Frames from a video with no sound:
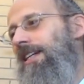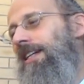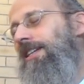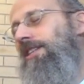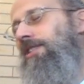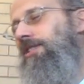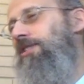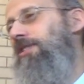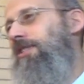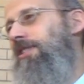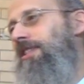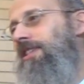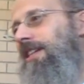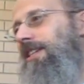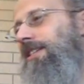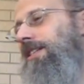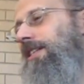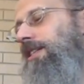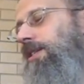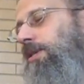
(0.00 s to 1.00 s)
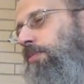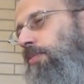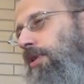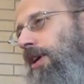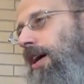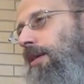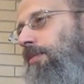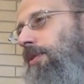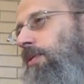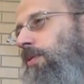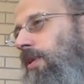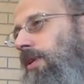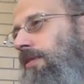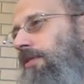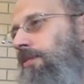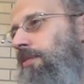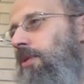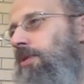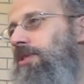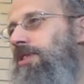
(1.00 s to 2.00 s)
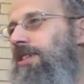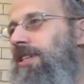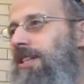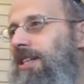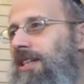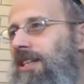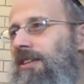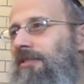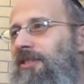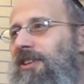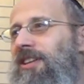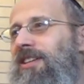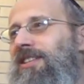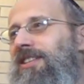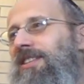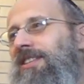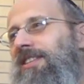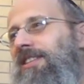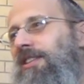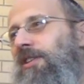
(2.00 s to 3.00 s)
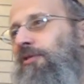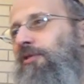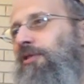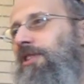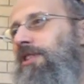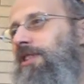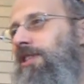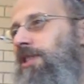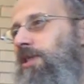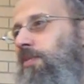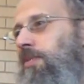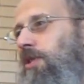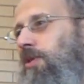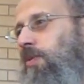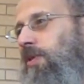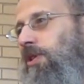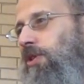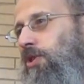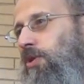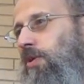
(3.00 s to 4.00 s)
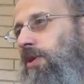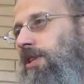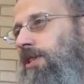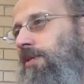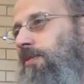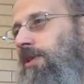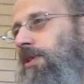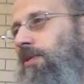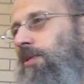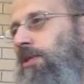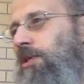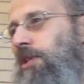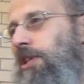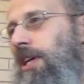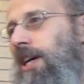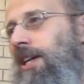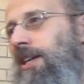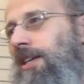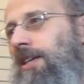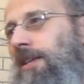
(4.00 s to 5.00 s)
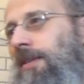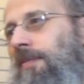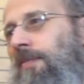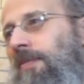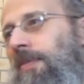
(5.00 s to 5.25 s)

in a certain sense, this is probably one of the most significant differences between Judaism and Christianity,